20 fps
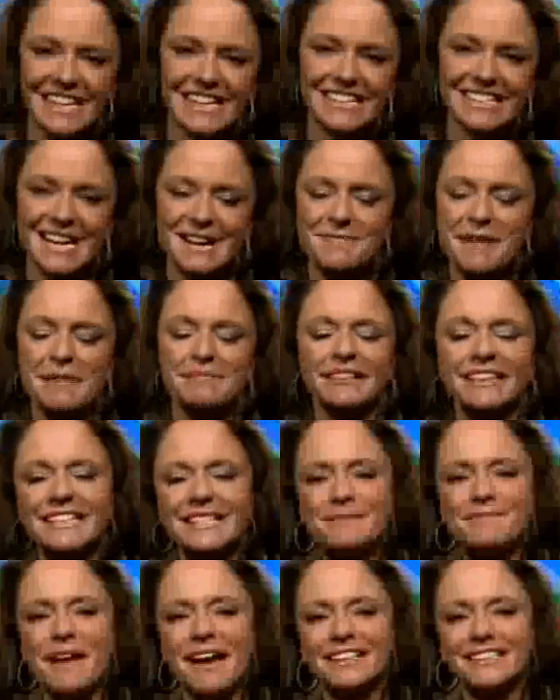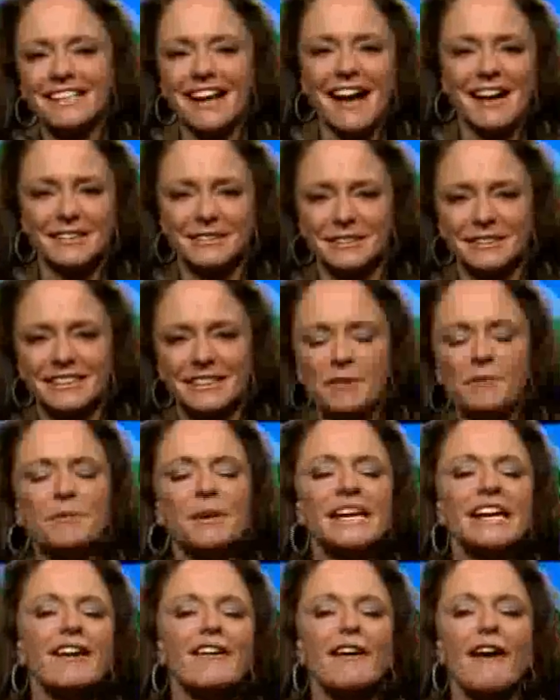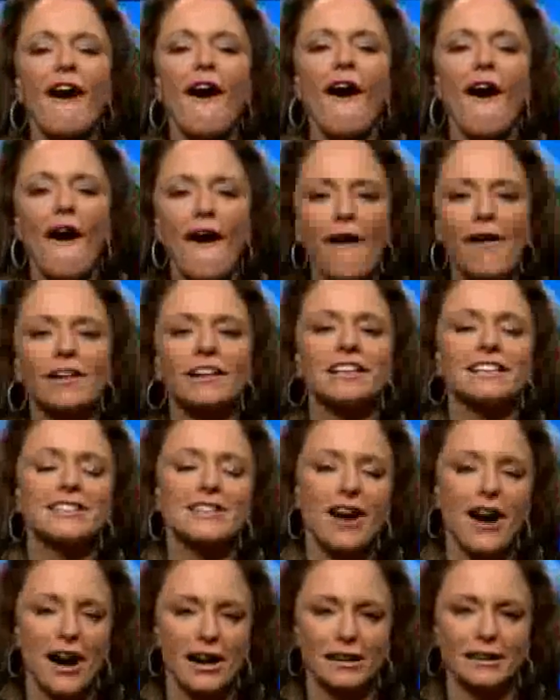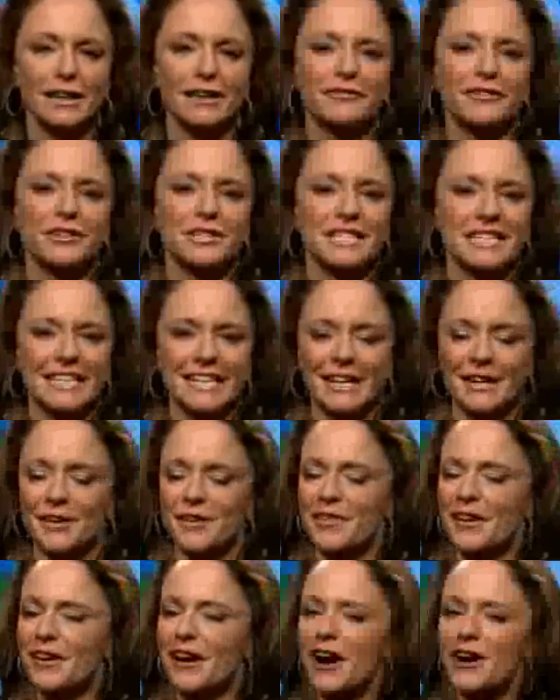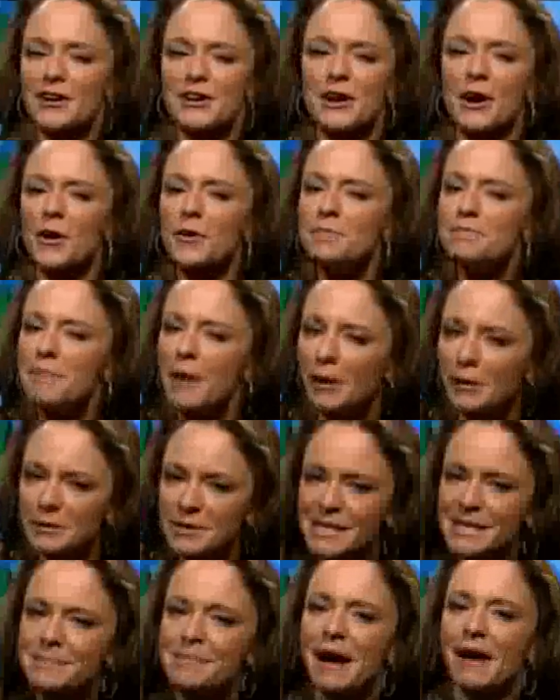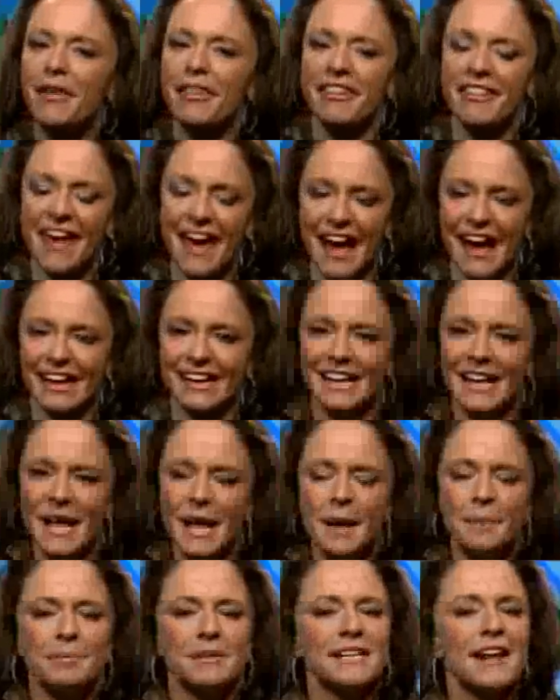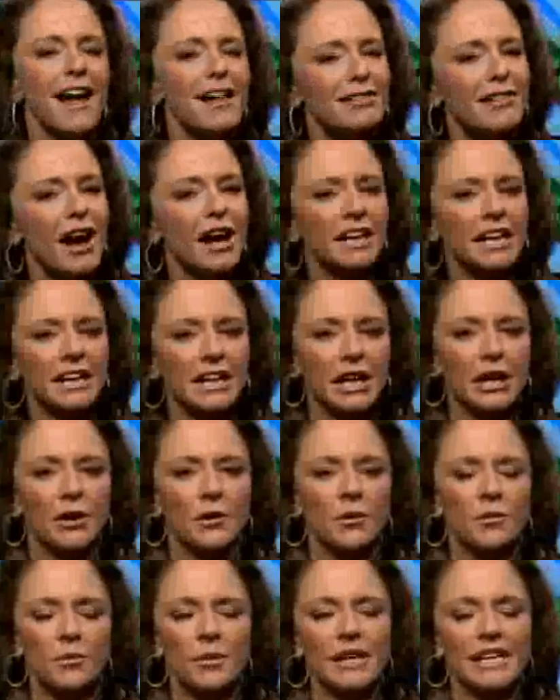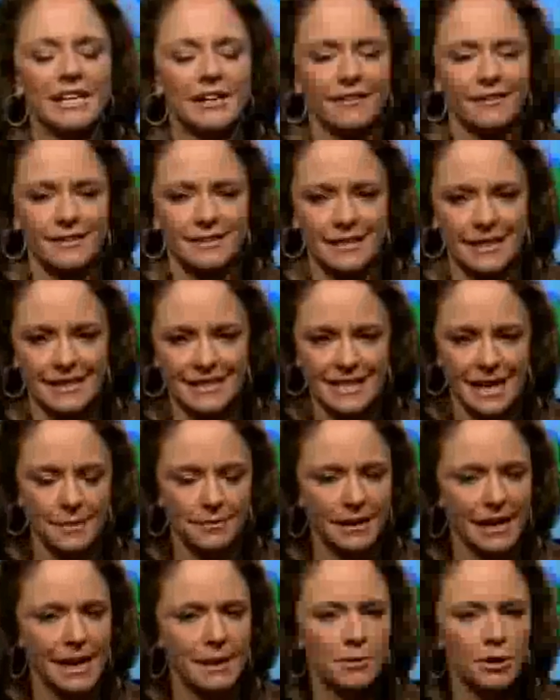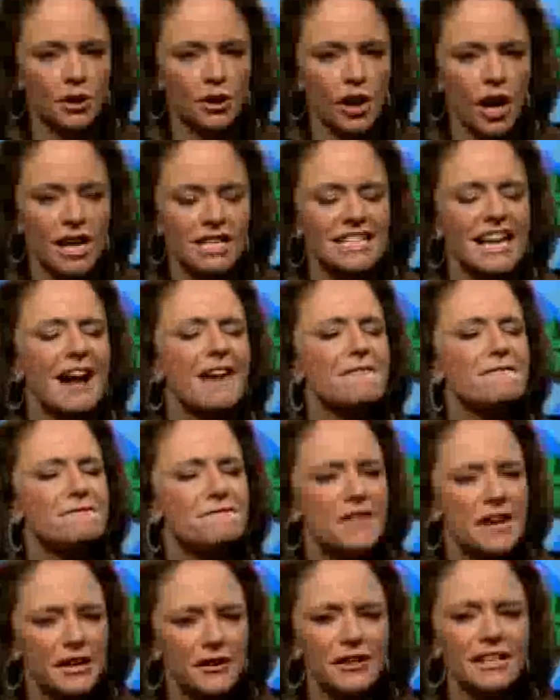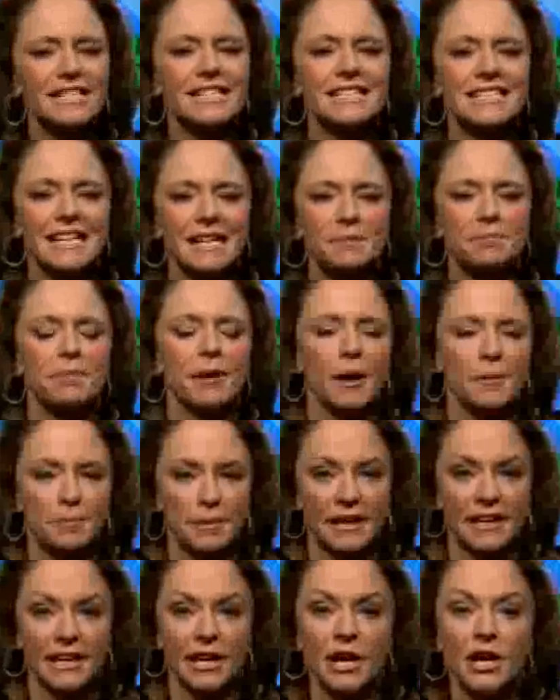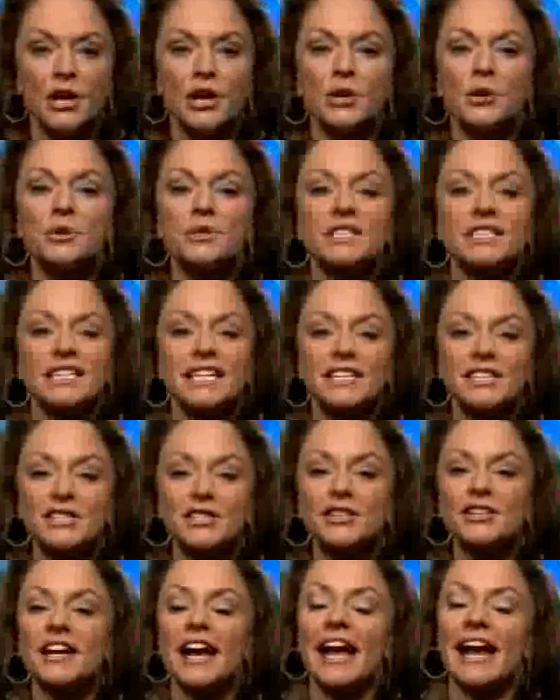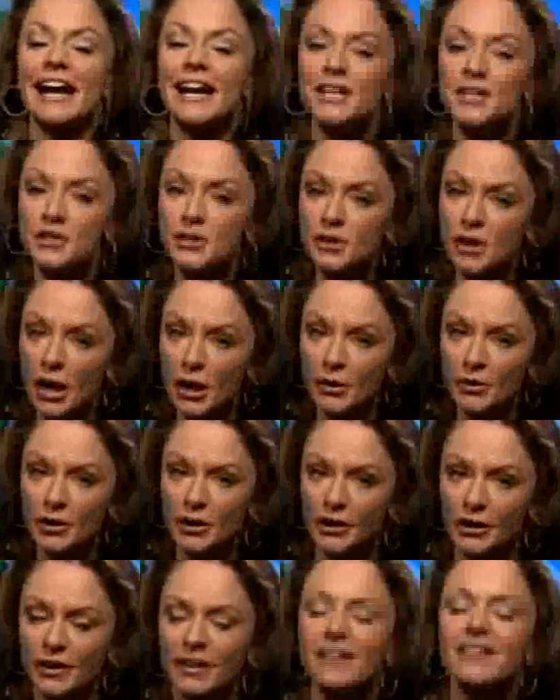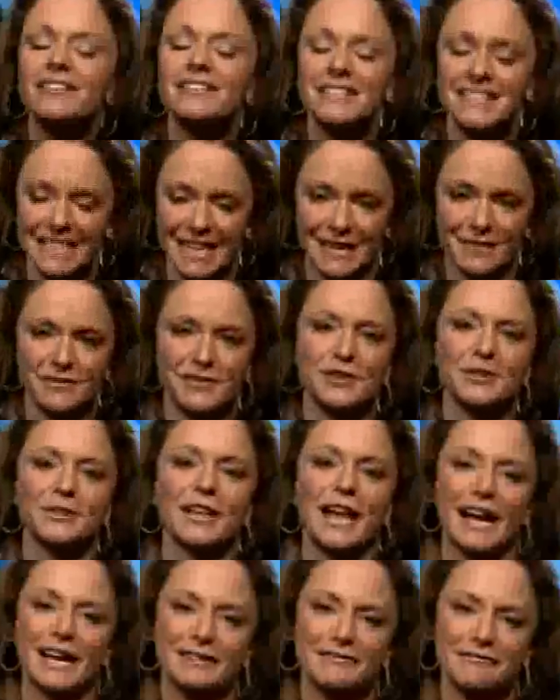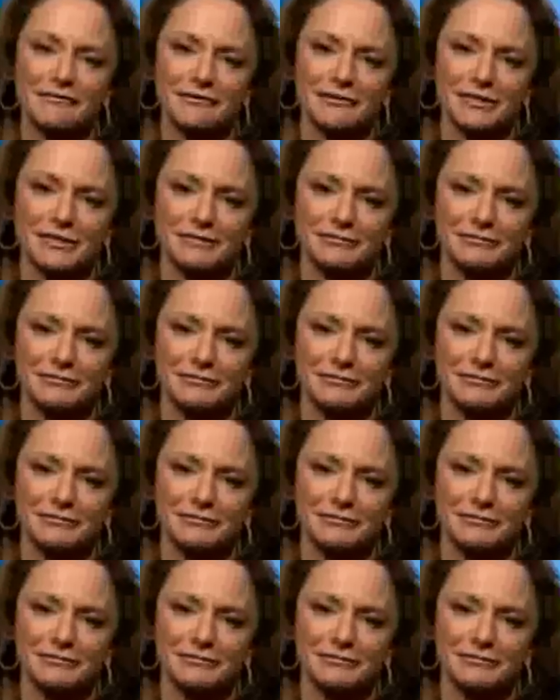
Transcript: Daytime. I'm Lindsay MacDonald. We are all dog lovers here. There are no bones about that. But not long ago, we here at Daytime came across a very sick puppy whose sister and her owner saved her life.